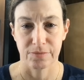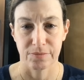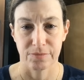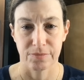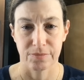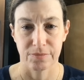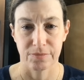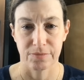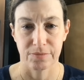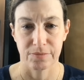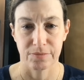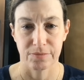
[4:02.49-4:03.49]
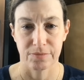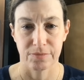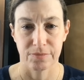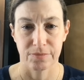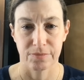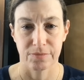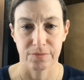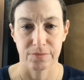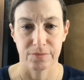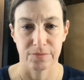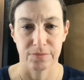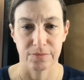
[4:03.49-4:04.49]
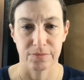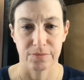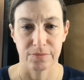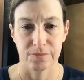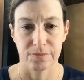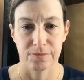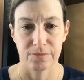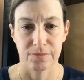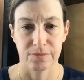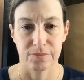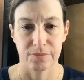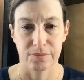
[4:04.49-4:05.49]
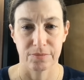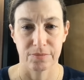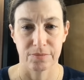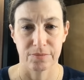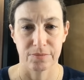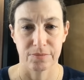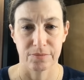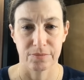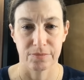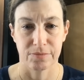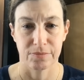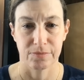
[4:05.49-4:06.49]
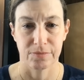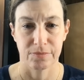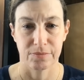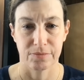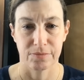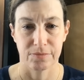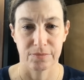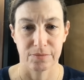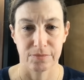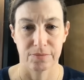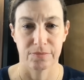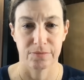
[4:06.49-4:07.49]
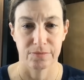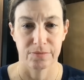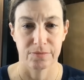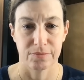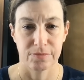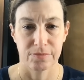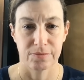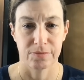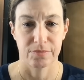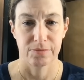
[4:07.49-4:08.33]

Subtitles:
The person shown says nothing.